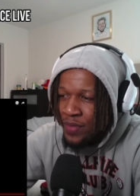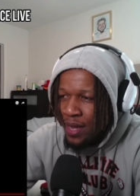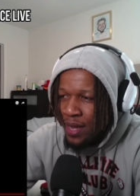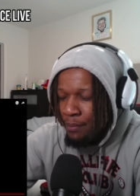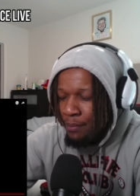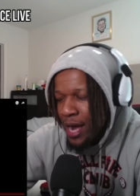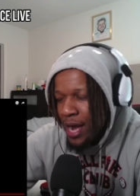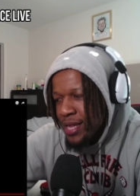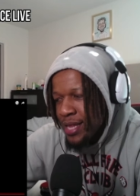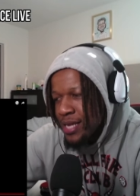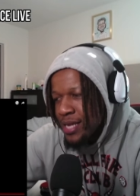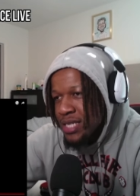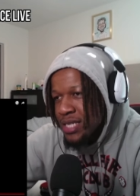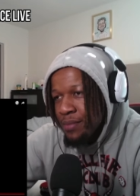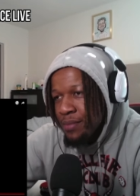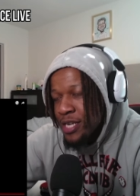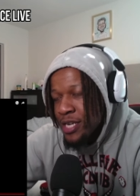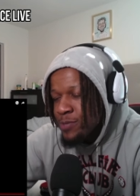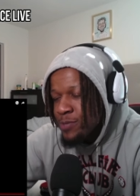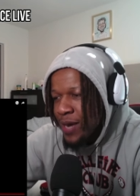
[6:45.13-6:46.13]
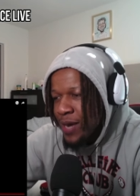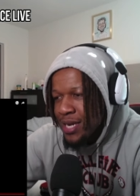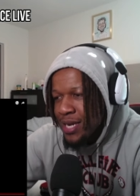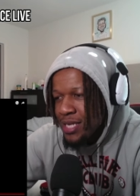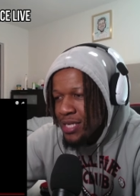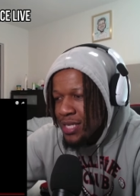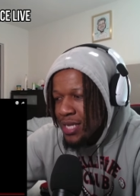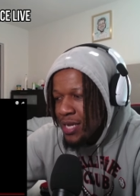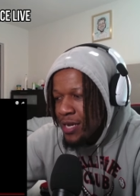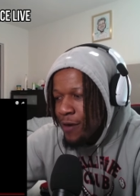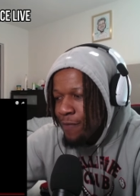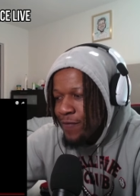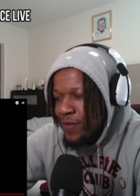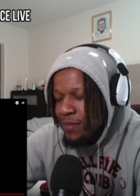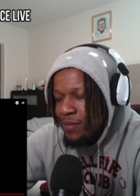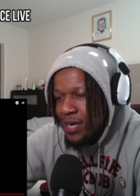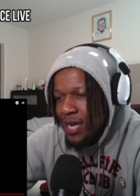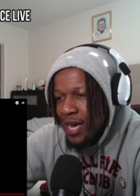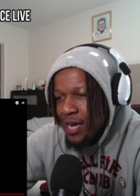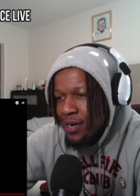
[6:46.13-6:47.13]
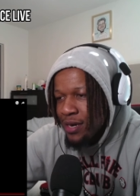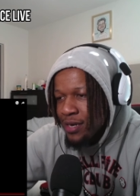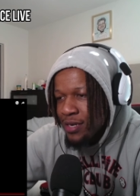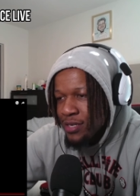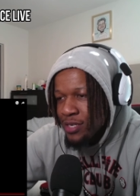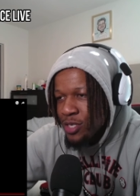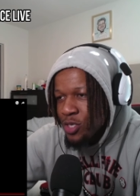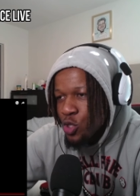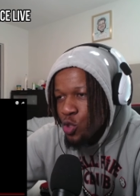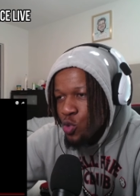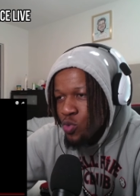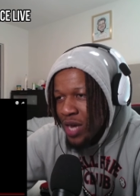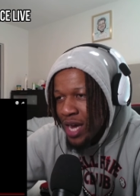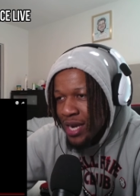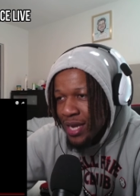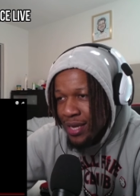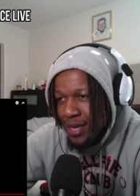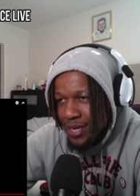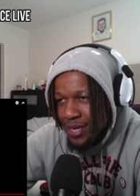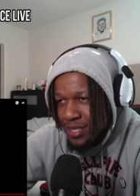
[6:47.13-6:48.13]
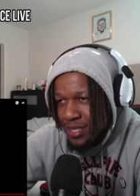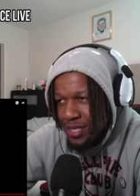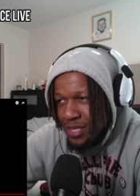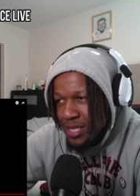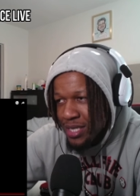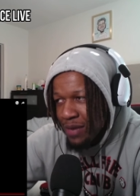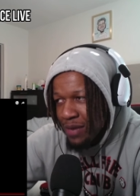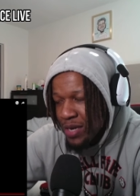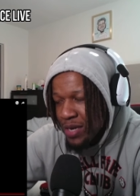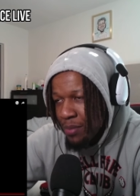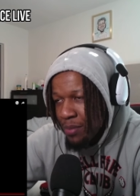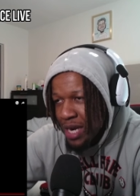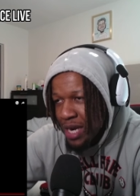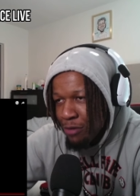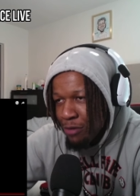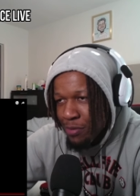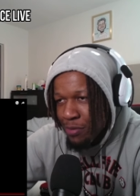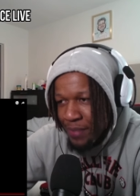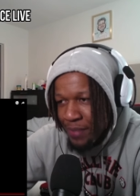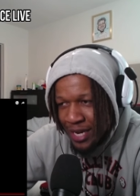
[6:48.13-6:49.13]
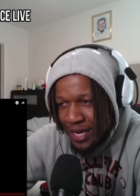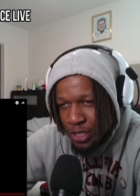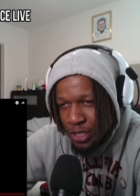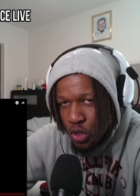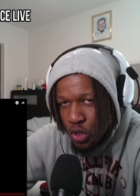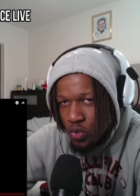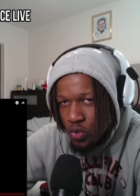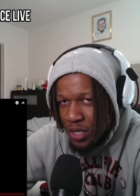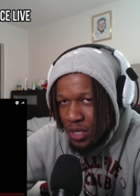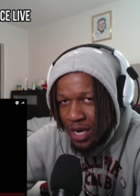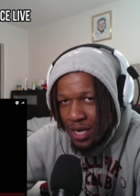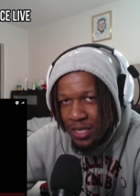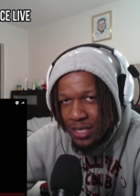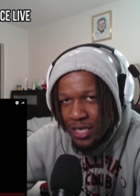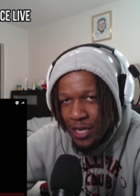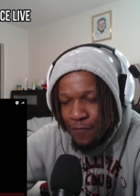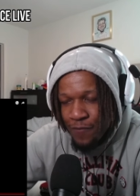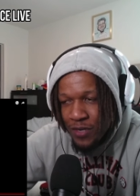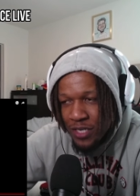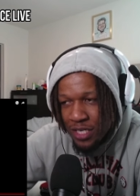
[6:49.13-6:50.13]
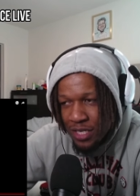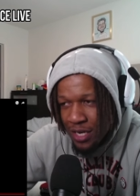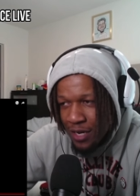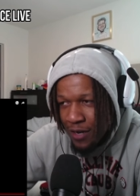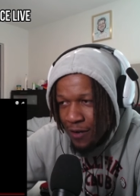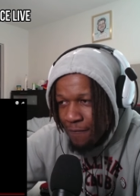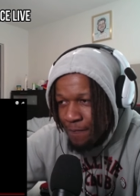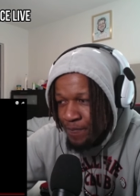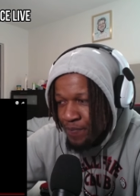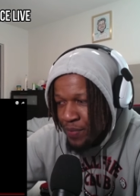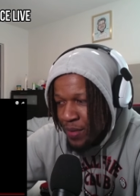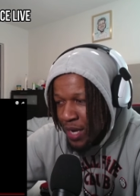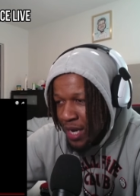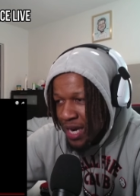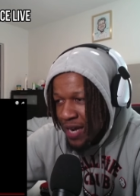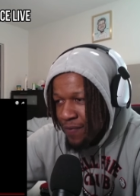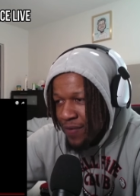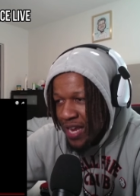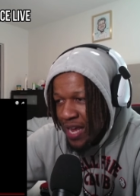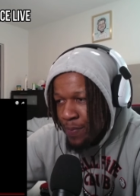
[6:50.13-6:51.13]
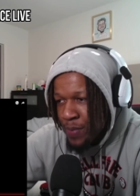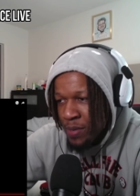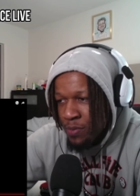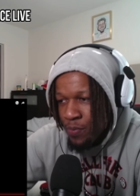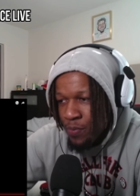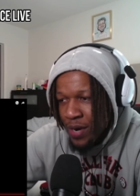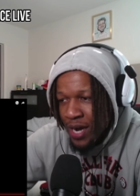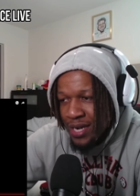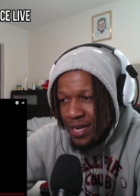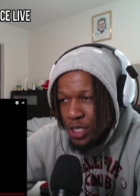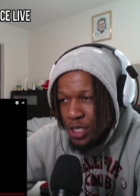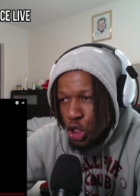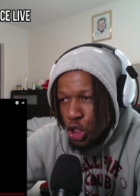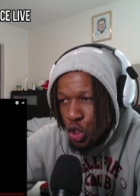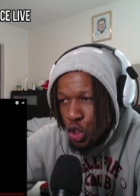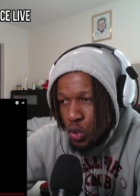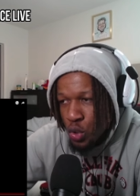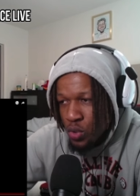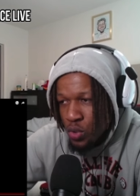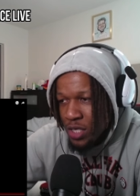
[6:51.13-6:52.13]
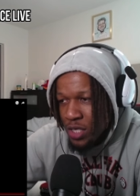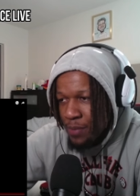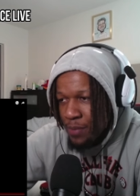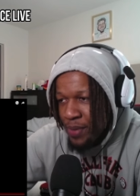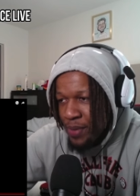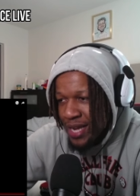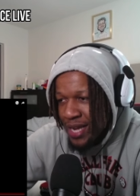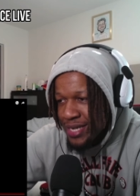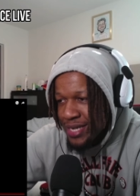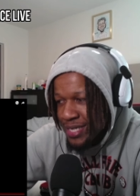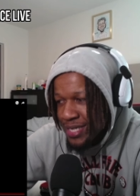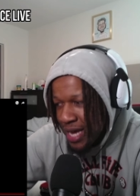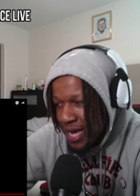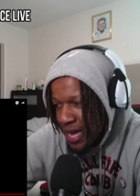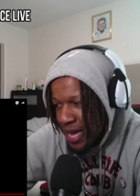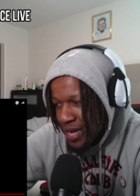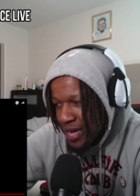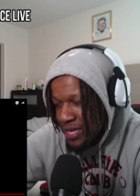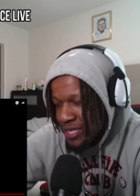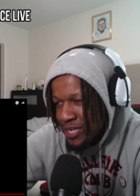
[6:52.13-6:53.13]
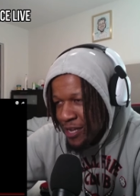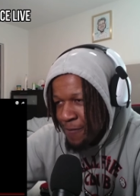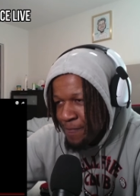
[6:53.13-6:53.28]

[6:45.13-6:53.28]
but I think some of this probably stem from a lot of the new allegations stuff coming out with Beizu and all this different stuff. And I feel like people probably just choosing and picking sides.